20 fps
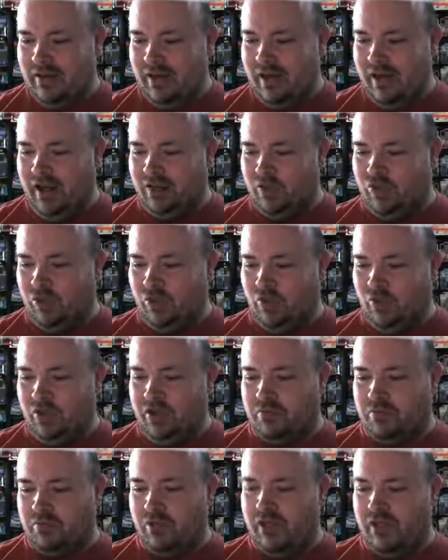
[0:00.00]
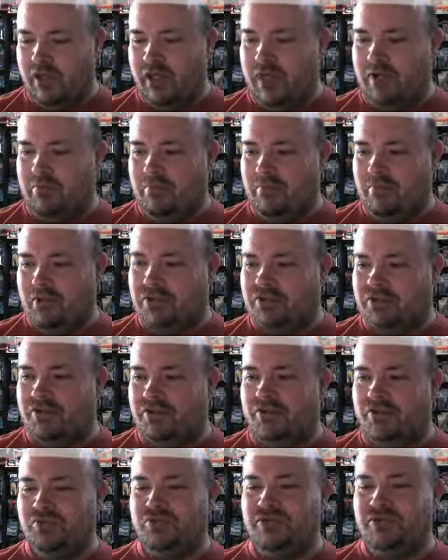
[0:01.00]
And we're going to play Mr.
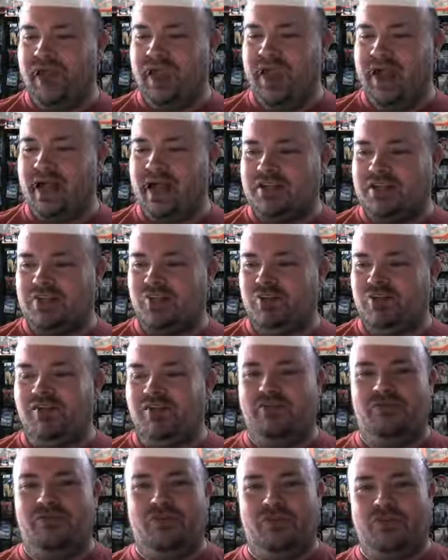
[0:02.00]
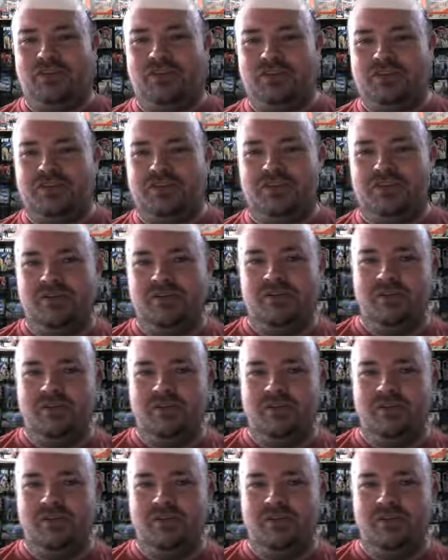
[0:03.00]
Do's Castle first.